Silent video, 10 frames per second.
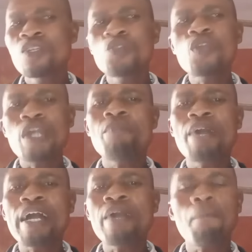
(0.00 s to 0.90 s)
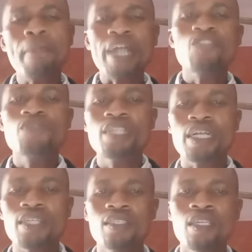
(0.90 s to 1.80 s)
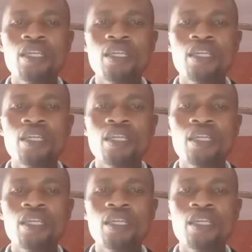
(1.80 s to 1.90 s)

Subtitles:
You can buy part of that.